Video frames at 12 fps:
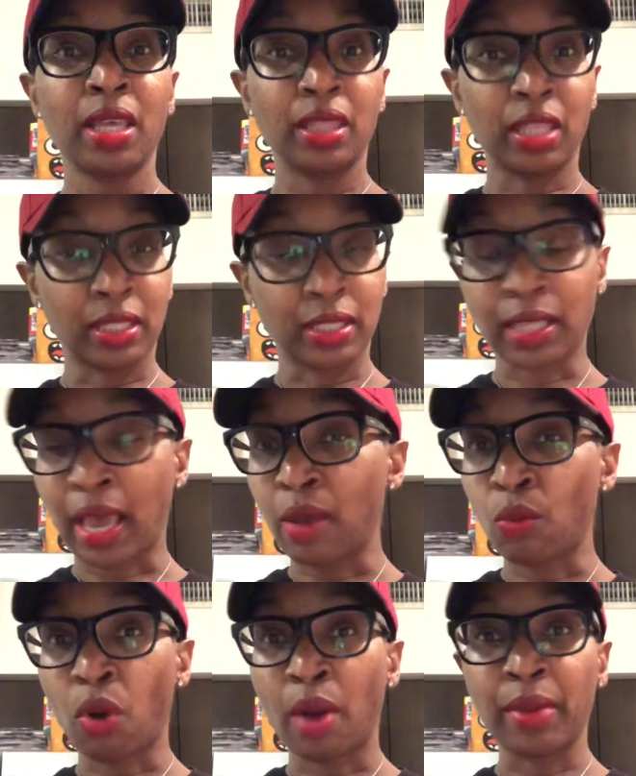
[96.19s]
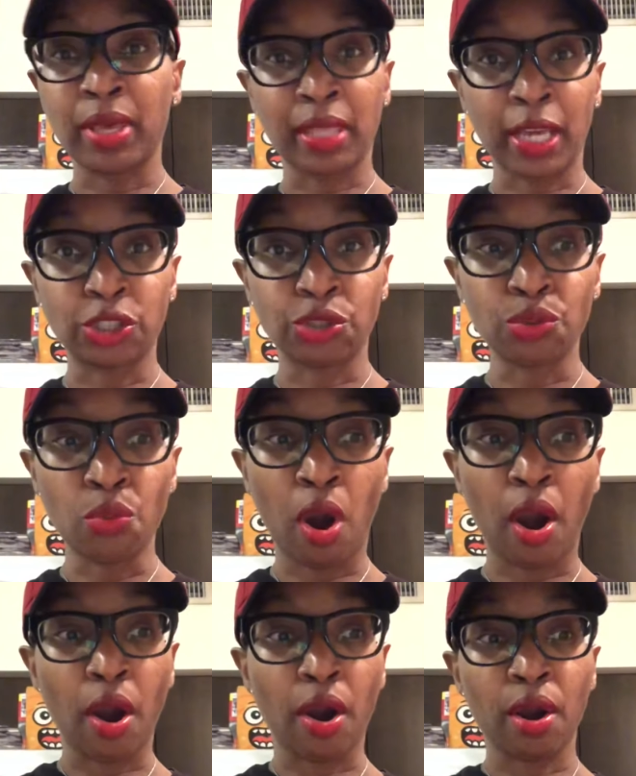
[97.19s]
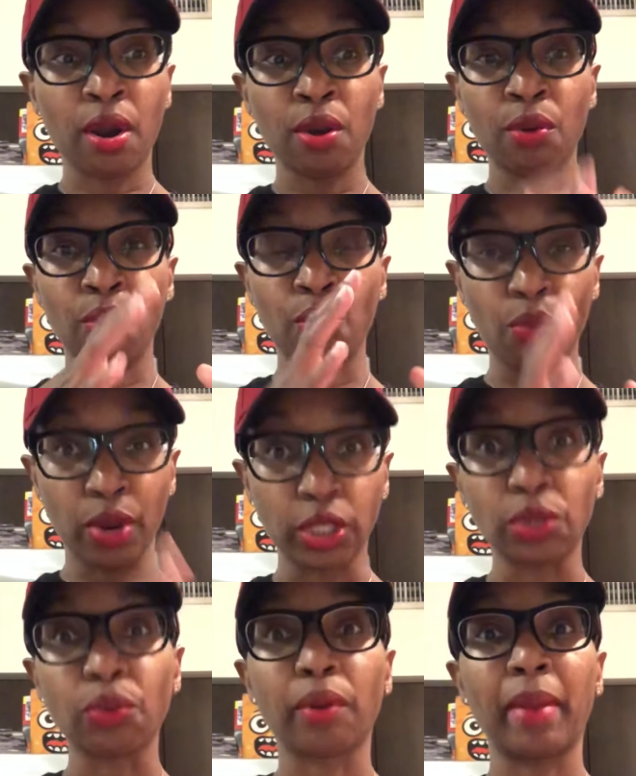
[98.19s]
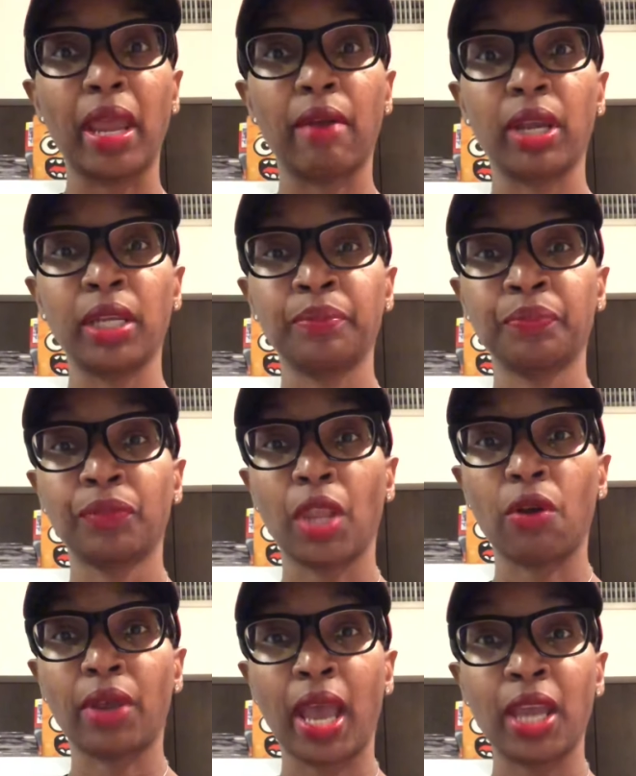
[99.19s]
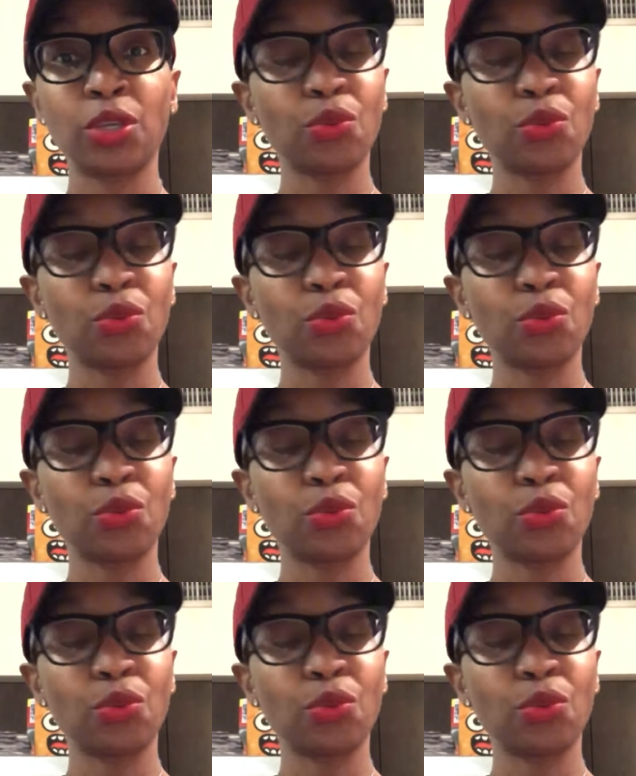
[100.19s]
the same woman that you were when you were married, okay?